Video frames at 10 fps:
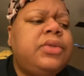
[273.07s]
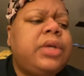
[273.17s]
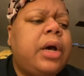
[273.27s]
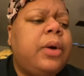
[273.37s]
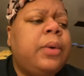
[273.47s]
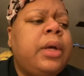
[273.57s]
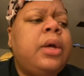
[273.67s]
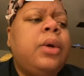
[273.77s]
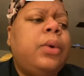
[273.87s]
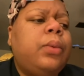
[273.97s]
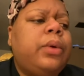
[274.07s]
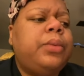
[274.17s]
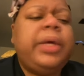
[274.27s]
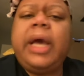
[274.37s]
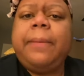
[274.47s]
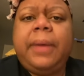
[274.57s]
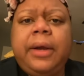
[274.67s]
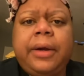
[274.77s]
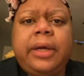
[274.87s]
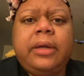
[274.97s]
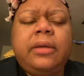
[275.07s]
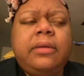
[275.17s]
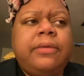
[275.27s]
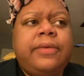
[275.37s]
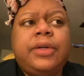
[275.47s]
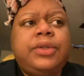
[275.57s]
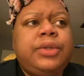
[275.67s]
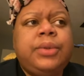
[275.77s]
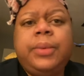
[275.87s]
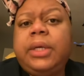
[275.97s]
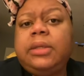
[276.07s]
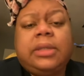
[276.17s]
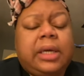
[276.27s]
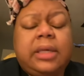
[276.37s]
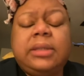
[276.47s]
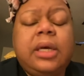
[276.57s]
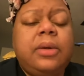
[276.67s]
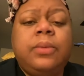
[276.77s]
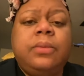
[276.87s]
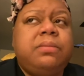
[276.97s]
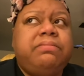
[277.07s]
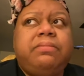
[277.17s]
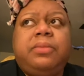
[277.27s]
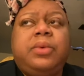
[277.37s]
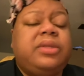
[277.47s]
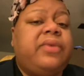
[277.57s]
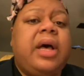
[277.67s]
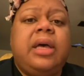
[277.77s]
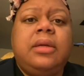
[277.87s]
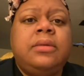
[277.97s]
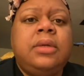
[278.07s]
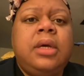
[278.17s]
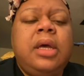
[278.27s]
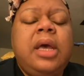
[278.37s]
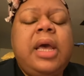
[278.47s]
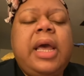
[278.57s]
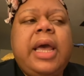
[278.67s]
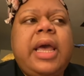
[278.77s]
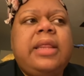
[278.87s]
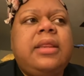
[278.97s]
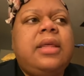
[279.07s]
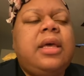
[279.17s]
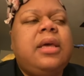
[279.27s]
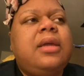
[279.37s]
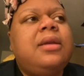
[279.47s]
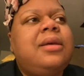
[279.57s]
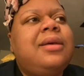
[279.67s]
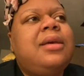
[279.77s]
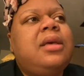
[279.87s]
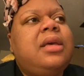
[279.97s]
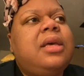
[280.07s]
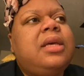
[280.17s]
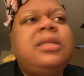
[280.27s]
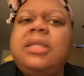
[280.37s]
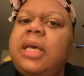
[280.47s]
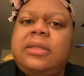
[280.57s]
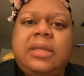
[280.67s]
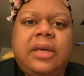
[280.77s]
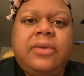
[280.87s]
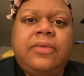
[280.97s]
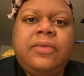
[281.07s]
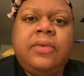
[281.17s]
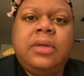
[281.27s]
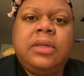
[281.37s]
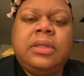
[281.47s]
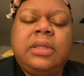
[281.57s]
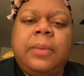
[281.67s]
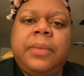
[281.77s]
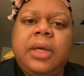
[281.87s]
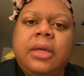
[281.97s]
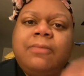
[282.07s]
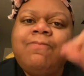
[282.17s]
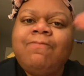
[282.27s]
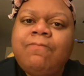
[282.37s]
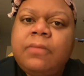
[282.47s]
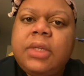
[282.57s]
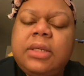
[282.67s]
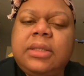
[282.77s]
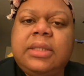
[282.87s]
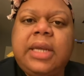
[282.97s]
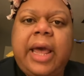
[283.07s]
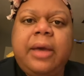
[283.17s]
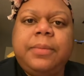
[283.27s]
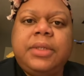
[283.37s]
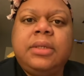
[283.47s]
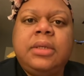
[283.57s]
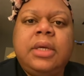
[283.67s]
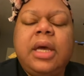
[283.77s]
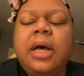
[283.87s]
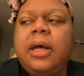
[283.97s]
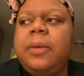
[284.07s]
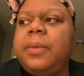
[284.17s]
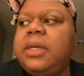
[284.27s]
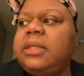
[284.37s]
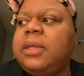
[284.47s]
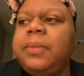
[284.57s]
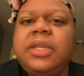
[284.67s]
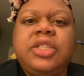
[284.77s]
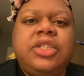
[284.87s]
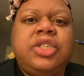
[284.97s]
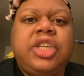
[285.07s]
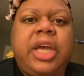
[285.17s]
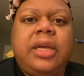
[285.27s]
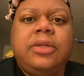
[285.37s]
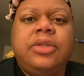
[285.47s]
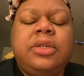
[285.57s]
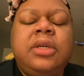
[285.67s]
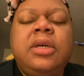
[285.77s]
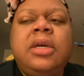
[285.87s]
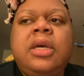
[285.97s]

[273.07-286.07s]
So when we got married, the first two weeks, like I said, Ugh. Ah. was fine. And then it's as if something snapped, um, something just changed